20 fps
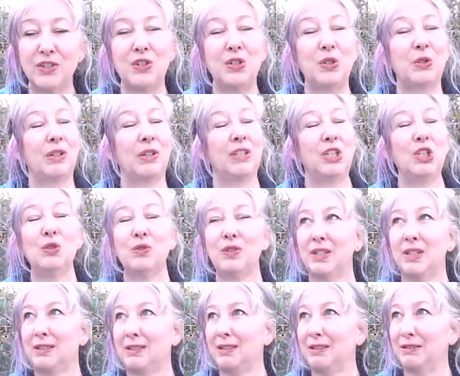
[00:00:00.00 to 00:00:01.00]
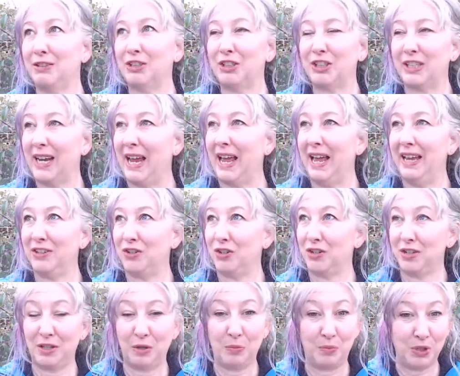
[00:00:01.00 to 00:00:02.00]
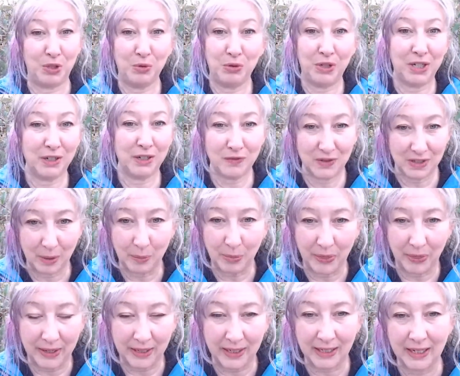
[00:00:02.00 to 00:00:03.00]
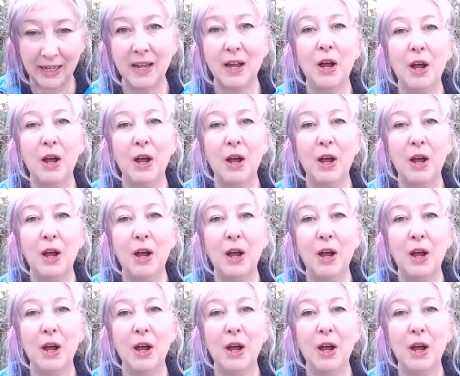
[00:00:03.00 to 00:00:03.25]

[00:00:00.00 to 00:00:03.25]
you can use it to look at just the beauty of something,